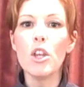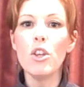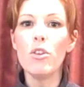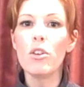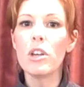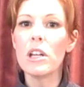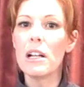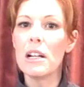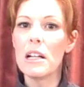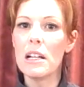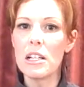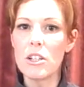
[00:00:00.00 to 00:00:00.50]
you
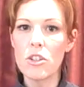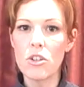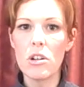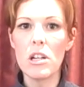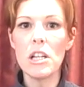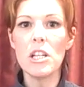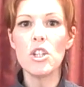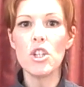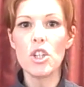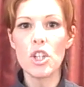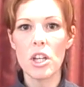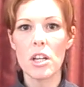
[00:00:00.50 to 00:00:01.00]
can
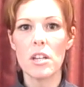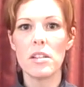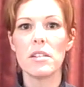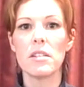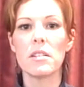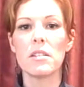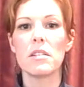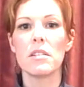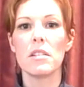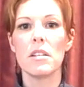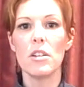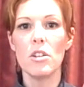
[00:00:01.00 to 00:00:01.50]
literally
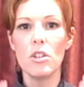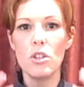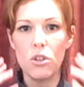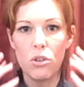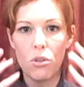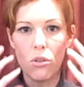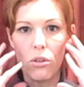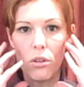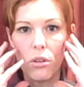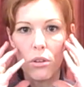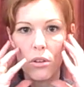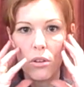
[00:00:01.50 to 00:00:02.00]
just
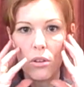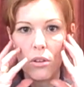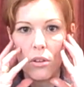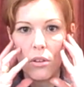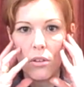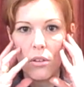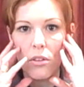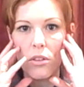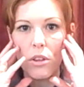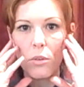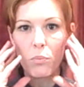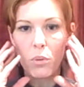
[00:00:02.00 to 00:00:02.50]
do
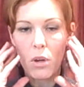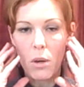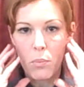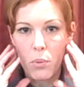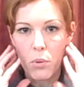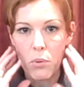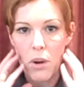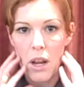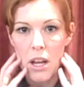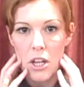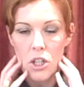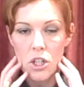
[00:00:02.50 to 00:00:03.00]
the
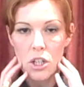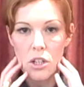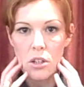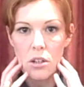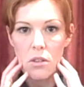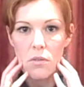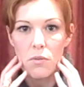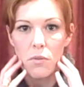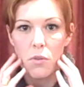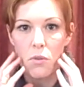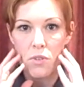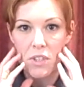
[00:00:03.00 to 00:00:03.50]

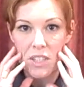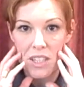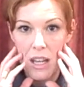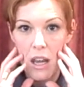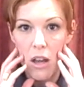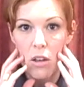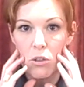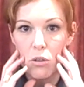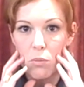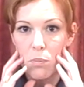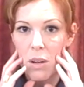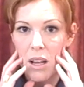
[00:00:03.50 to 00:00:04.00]
preparation for
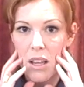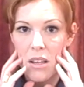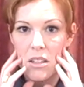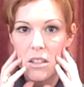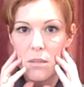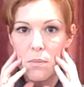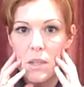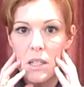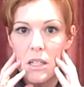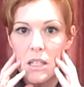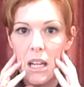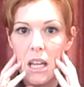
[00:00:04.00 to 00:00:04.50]
sound
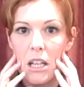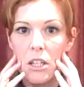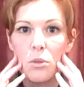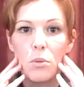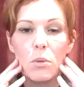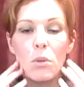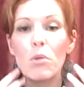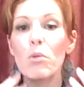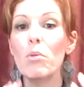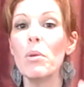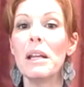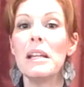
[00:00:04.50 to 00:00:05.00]
placement and you
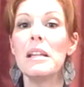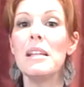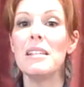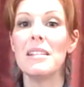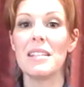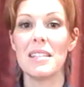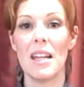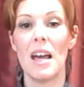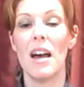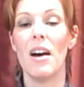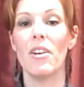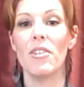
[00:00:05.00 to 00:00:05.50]
will already
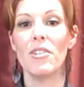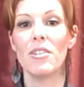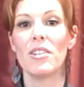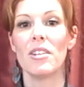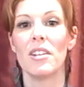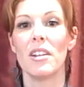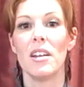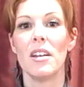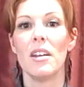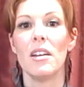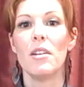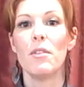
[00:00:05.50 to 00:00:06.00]
sound
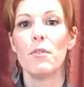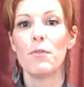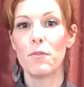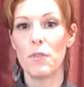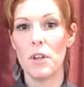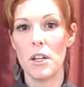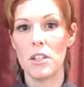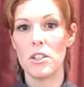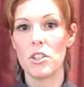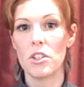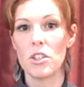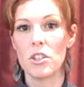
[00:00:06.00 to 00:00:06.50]

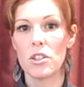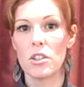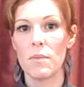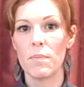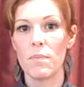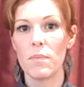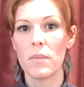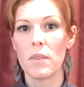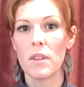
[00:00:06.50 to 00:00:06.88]
French.